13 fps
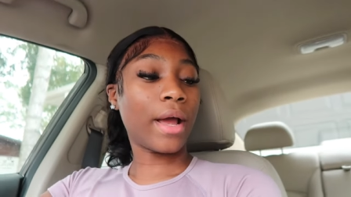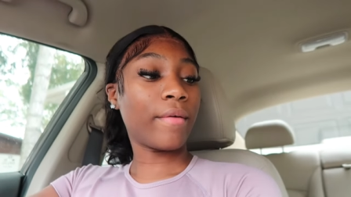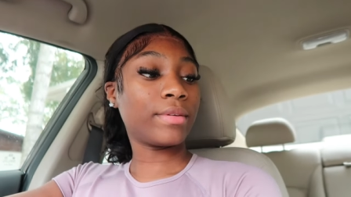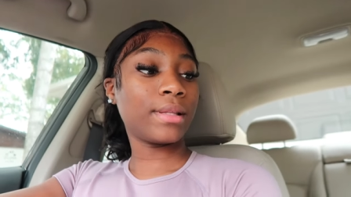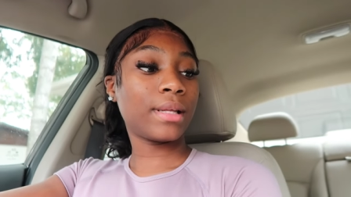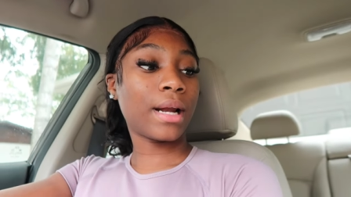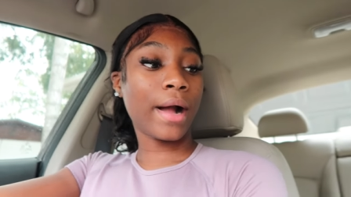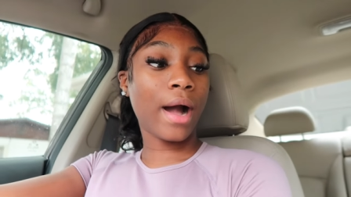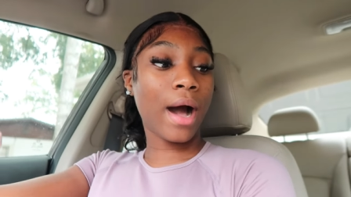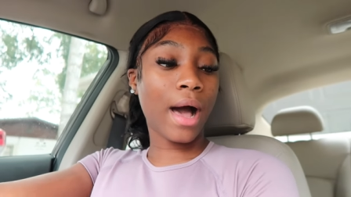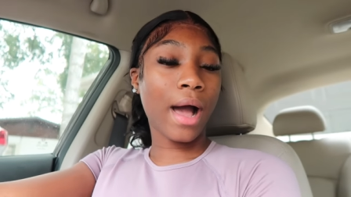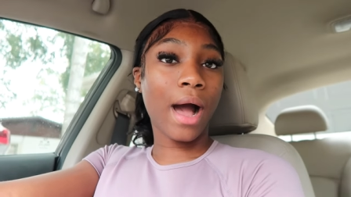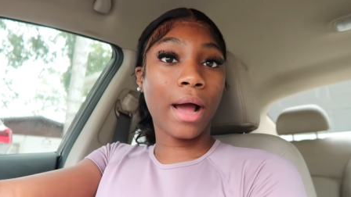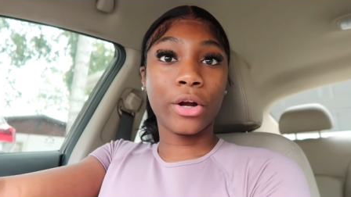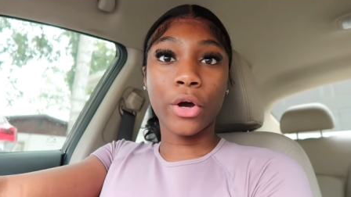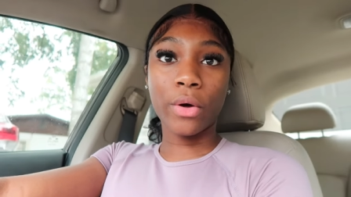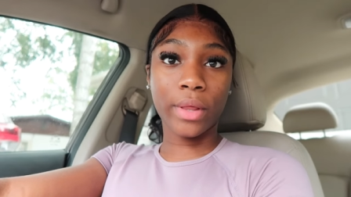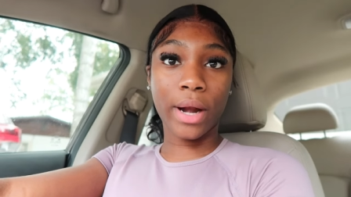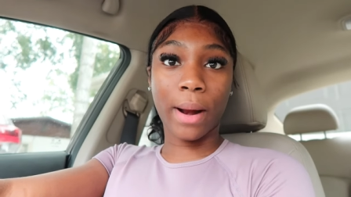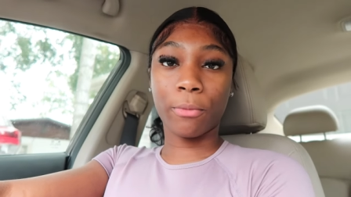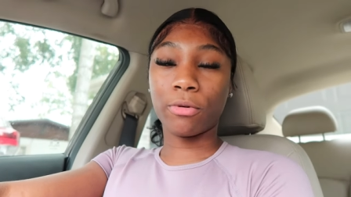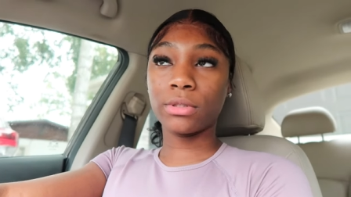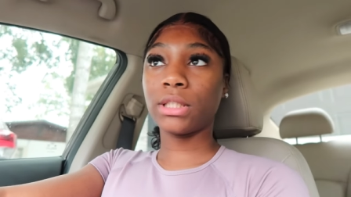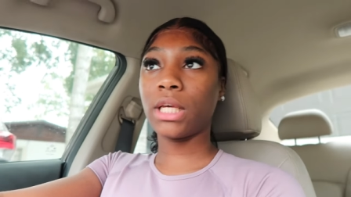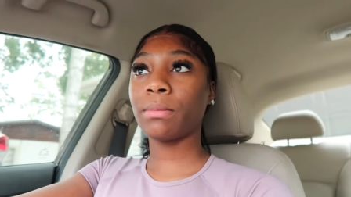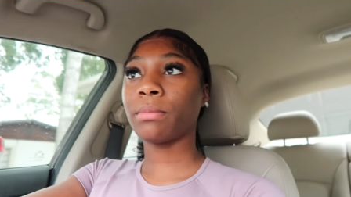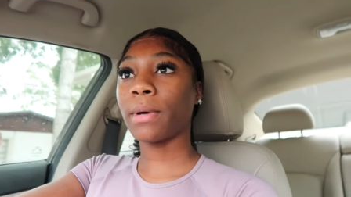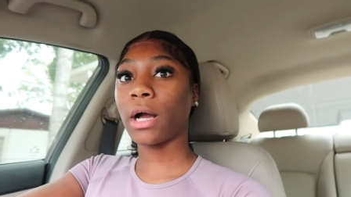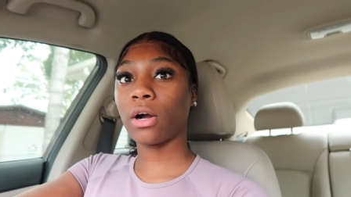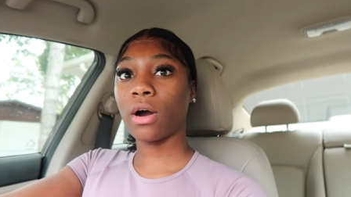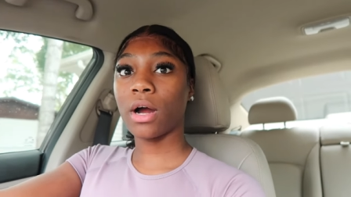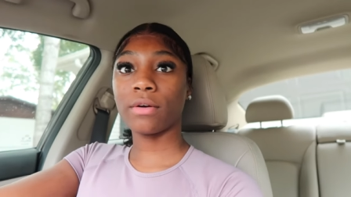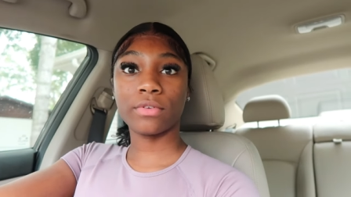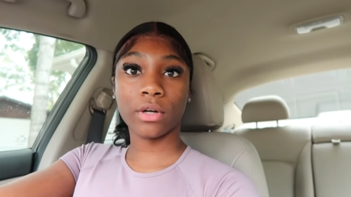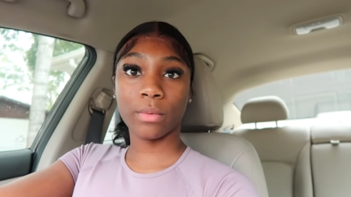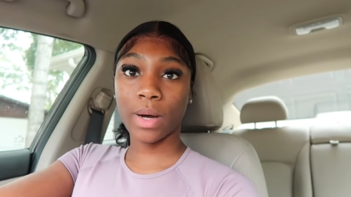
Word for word: everything that i got i know that i'm going to keep in my car for a